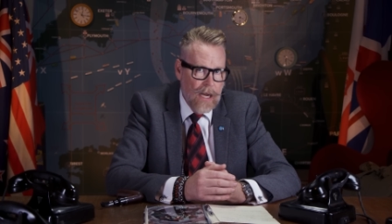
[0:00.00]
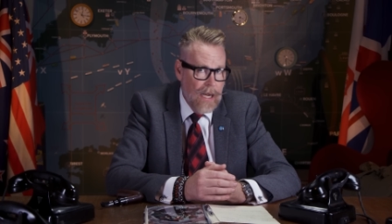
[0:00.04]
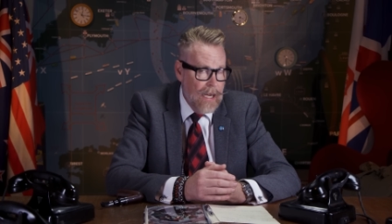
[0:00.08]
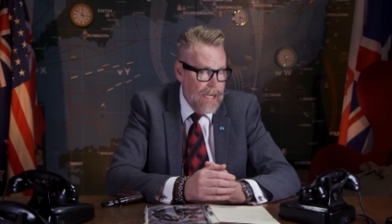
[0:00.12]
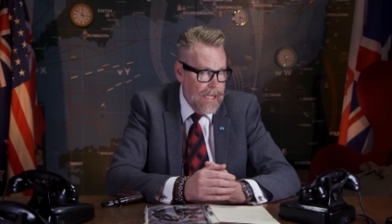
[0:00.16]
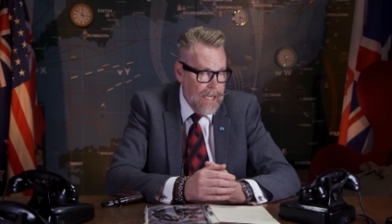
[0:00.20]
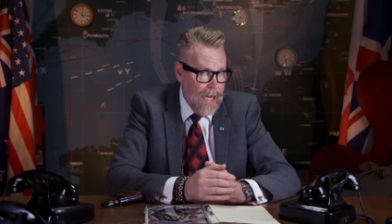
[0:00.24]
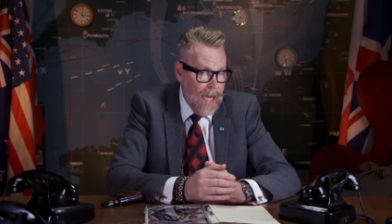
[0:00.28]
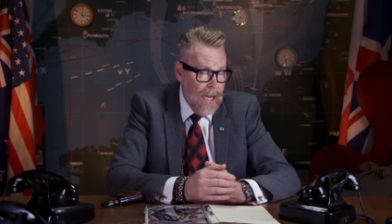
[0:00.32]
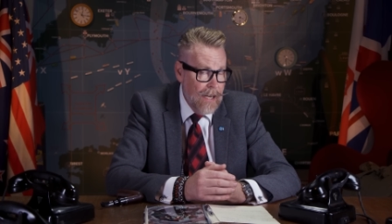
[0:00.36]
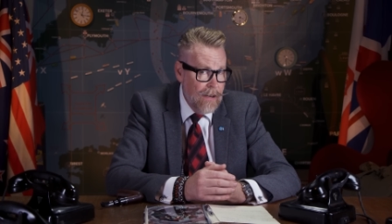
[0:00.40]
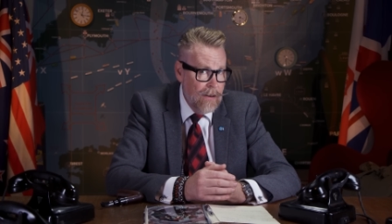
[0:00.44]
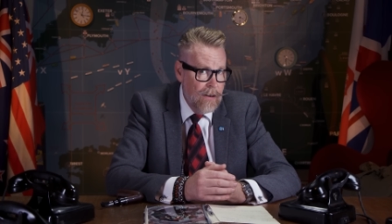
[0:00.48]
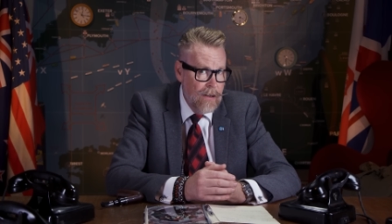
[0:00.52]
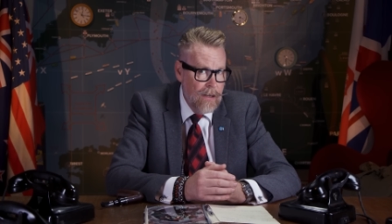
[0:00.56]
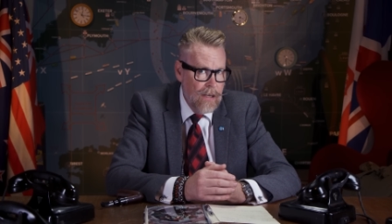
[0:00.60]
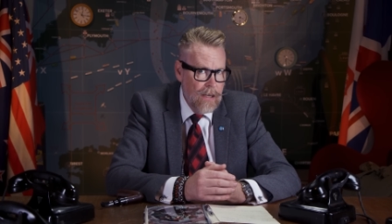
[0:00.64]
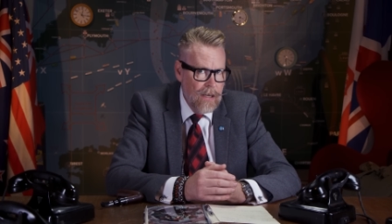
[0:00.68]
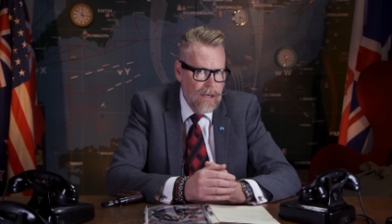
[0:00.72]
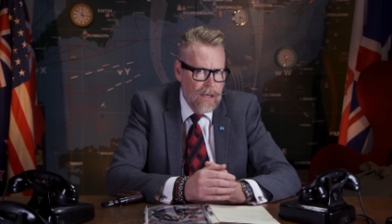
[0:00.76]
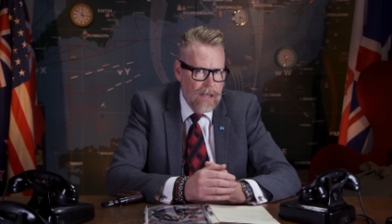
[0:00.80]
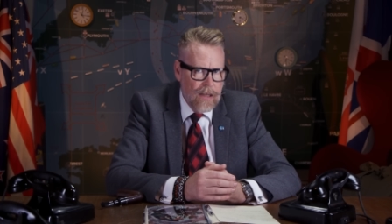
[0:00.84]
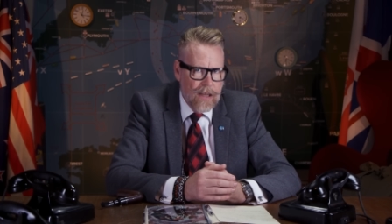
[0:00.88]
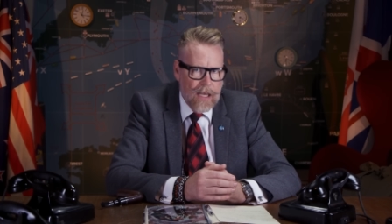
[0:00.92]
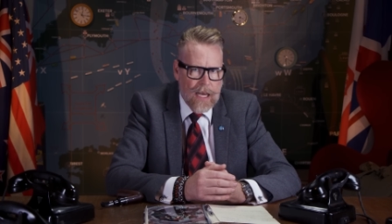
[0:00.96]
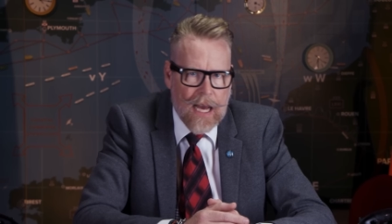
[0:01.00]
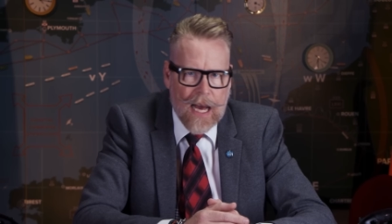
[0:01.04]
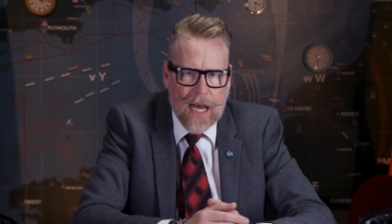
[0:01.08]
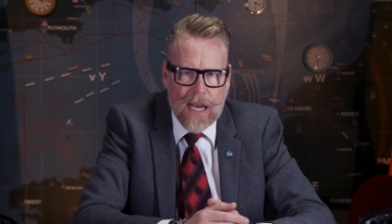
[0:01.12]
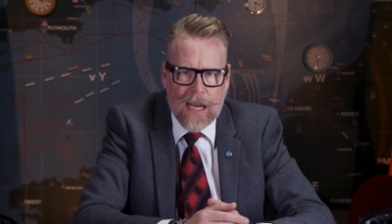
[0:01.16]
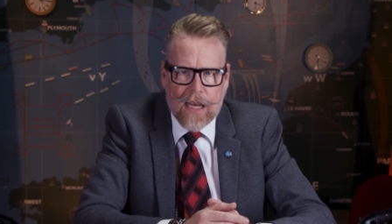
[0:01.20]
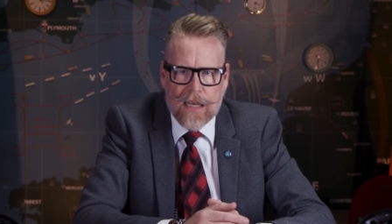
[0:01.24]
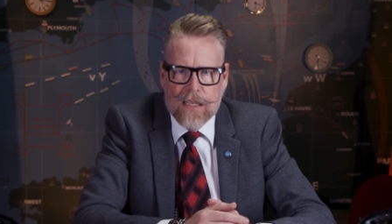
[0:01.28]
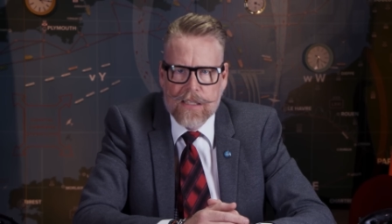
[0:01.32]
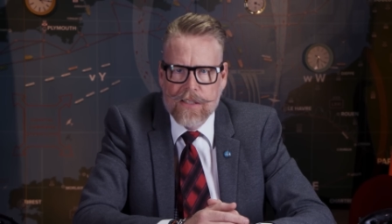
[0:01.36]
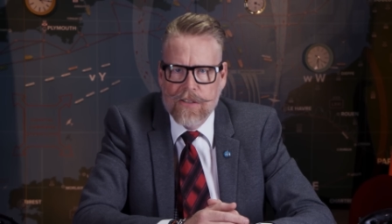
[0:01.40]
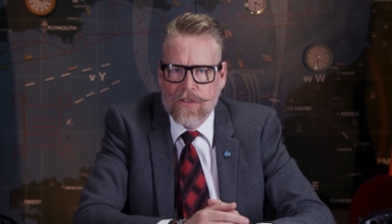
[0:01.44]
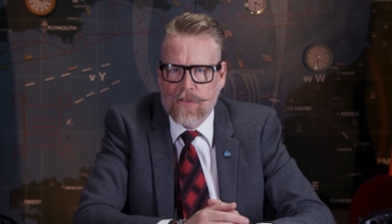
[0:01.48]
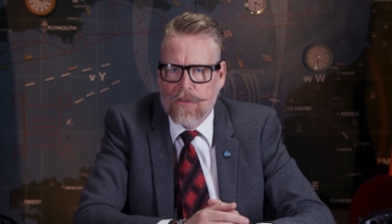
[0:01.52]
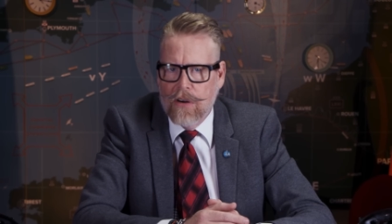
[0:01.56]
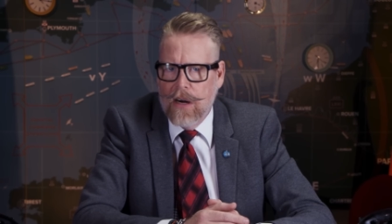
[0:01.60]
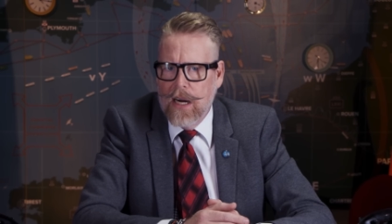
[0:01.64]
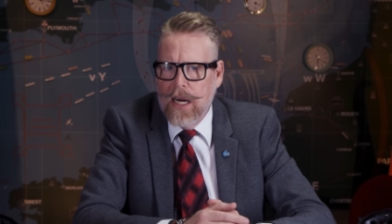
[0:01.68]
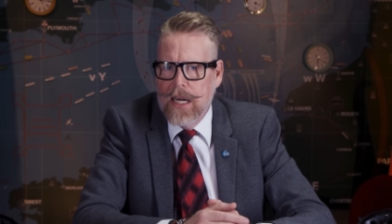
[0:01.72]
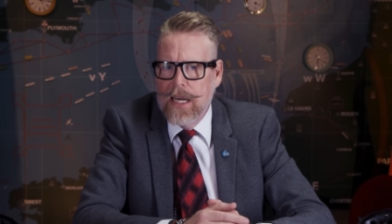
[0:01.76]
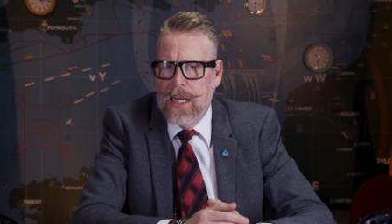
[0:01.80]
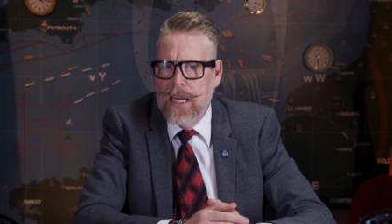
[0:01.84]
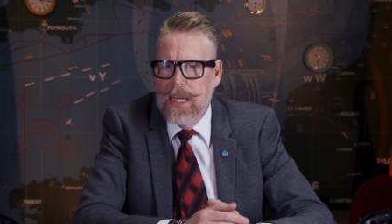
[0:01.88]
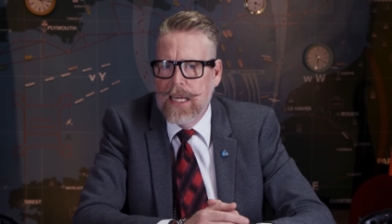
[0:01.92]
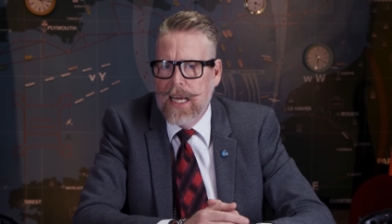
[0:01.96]
And yet, the Allies
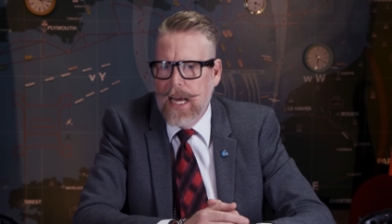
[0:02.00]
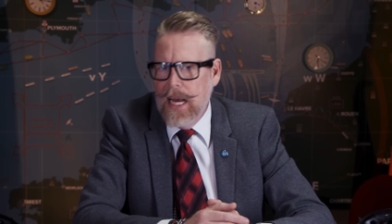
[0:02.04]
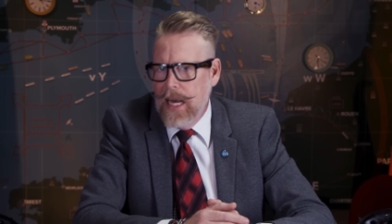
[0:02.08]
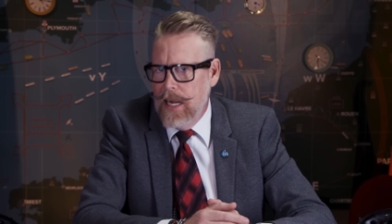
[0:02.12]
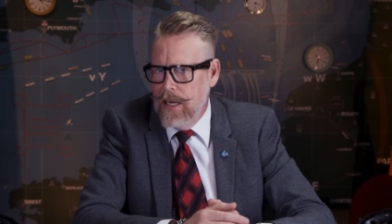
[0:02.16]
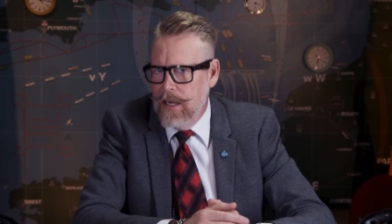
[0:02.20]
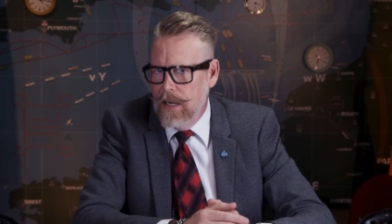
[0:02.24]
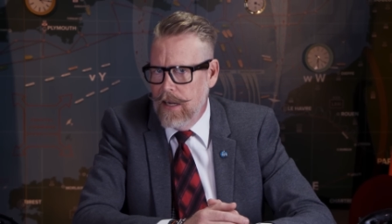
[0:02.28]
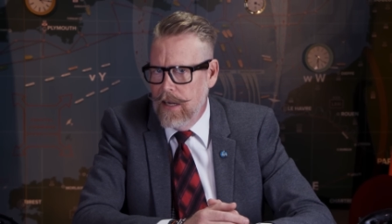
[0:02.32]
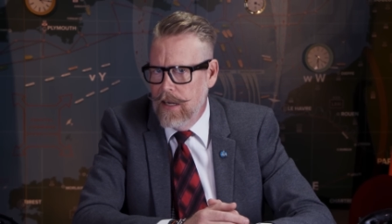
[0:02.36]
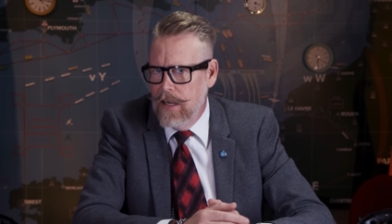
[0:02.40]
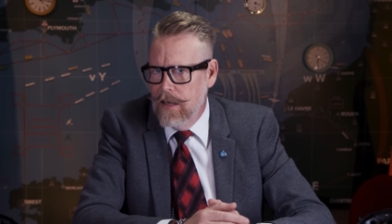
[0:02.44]
tried again